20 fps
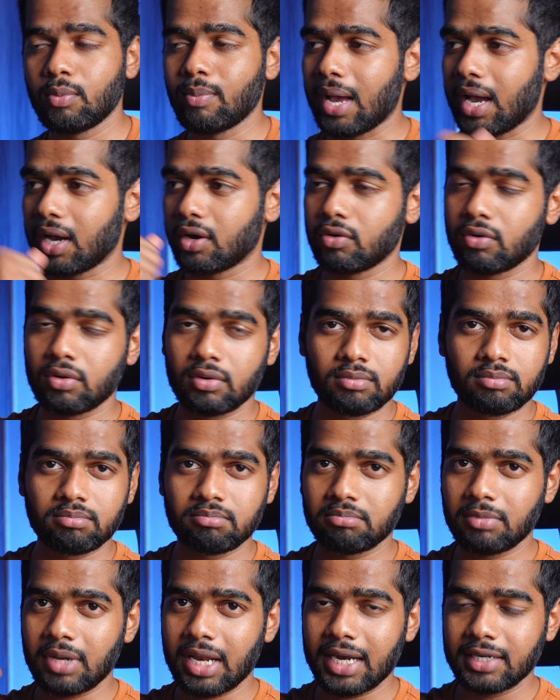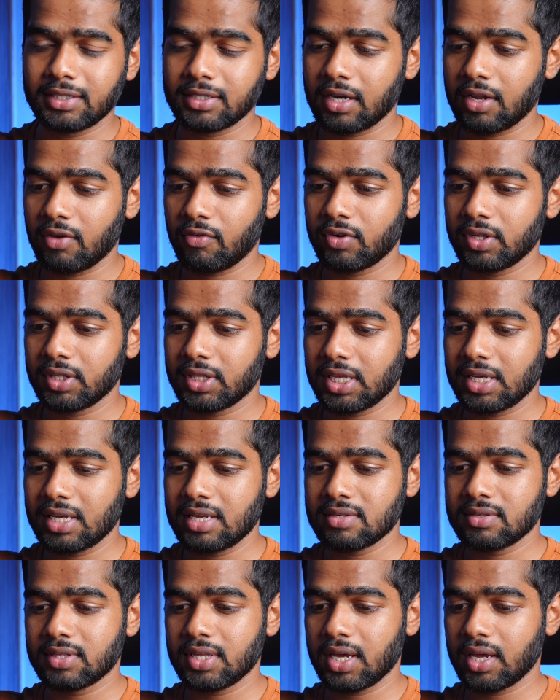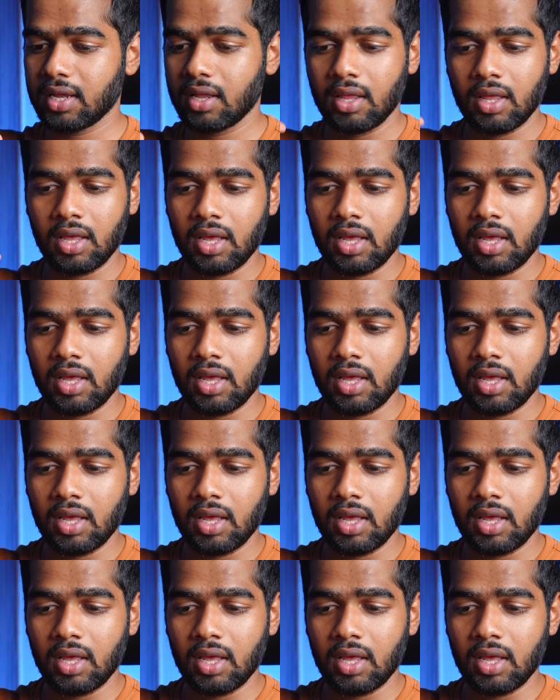background lights and everything is there,